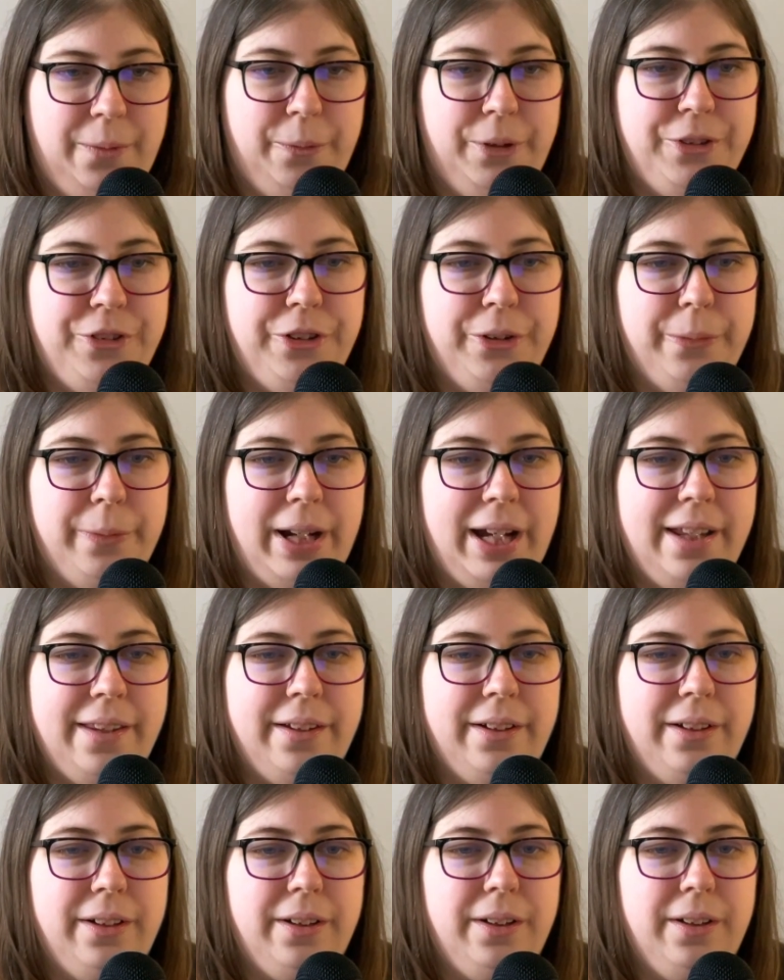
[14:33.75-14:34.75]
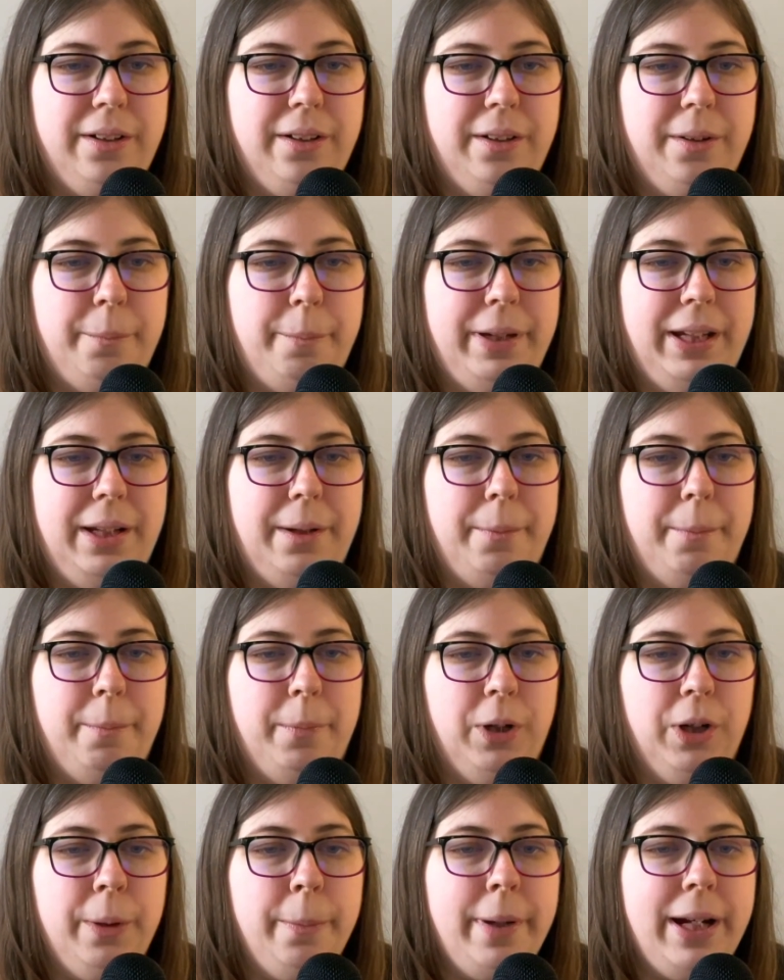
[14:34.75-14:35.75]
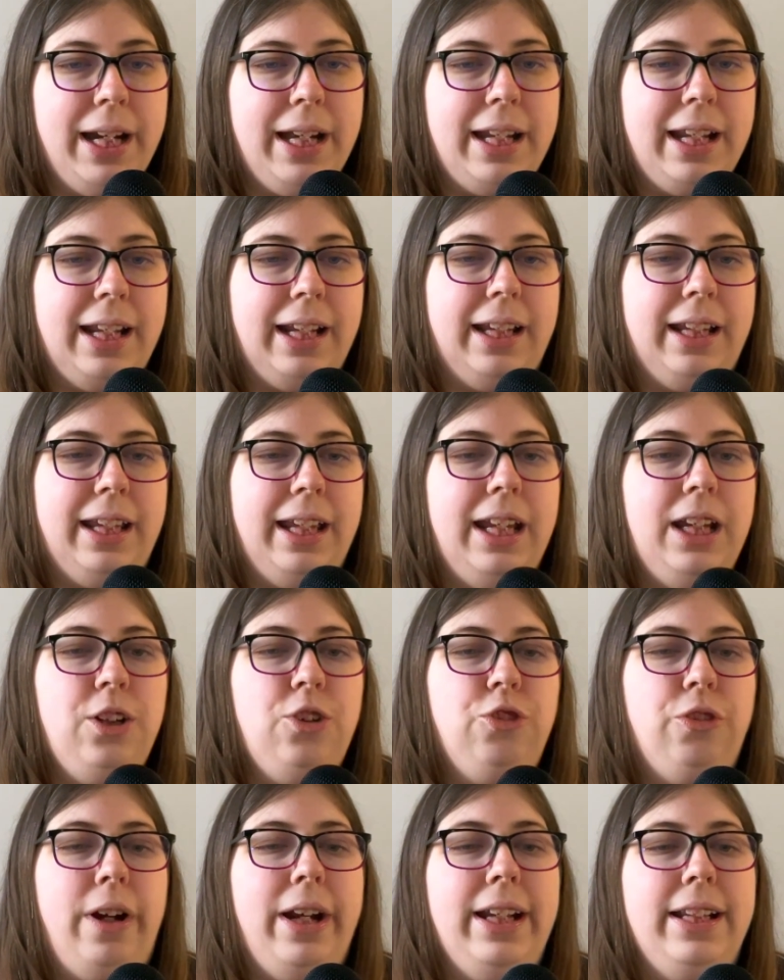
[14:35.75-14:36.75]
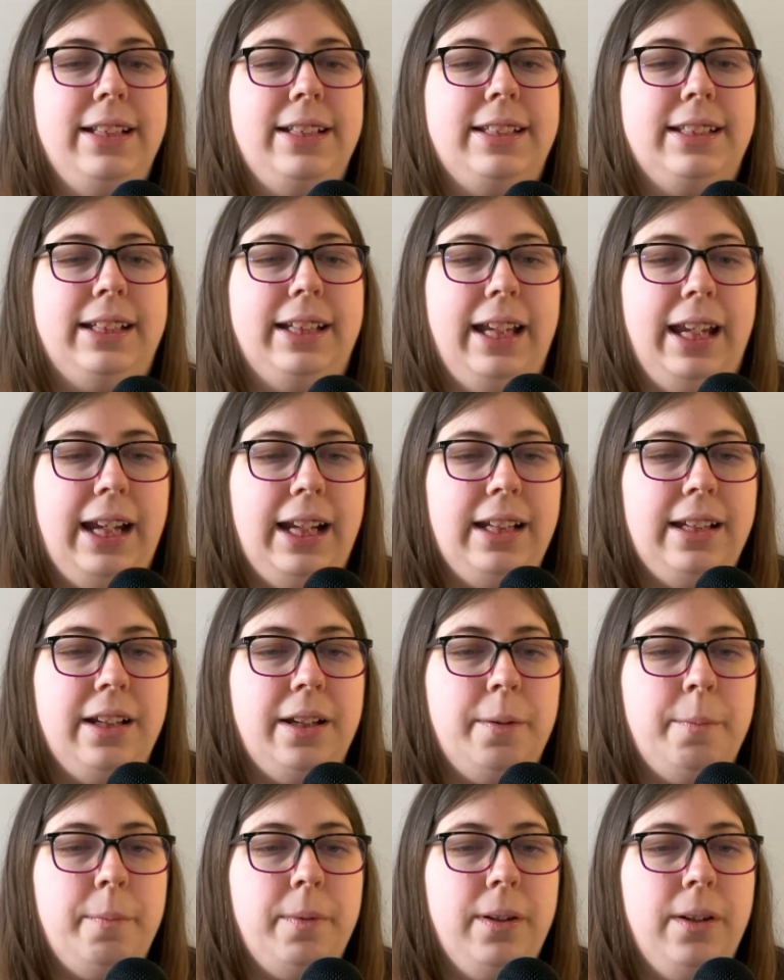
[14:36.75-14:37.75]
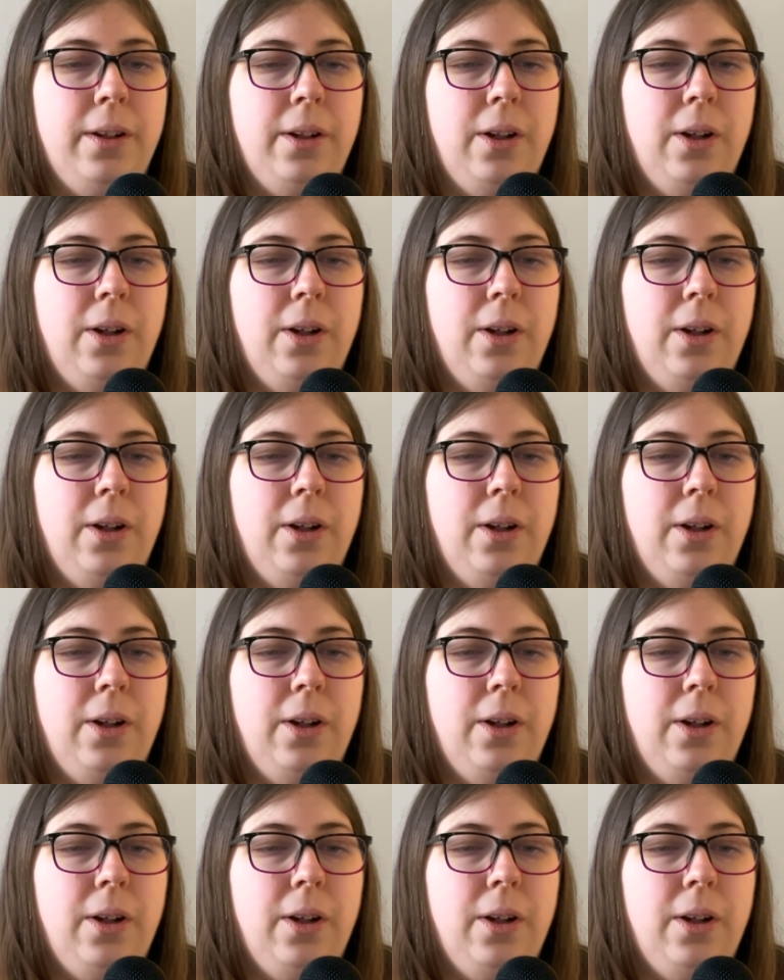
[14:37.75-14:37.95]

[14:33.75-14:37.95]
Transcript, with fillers: Would you rather be a mermaid in King Triton's kingdom